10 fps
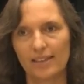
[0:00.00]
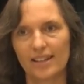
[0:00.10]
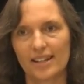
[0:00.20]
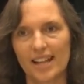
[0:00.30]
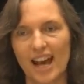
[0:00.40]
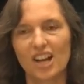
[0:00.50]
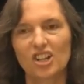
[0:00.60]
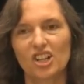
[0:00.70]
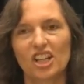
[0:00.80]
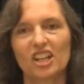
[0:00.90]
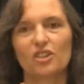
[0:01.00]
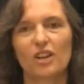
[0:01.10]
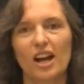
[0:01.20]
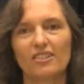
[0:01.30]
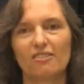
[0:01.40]
that is actually
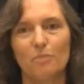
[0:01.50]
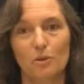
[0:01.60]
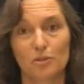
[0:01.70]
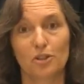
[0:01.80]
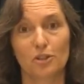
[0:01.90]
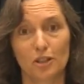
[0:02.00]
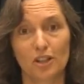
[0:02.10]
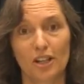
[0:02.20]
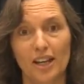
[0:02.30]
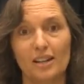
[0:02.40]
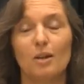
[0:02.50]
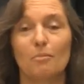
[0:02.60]
attractive both to your client,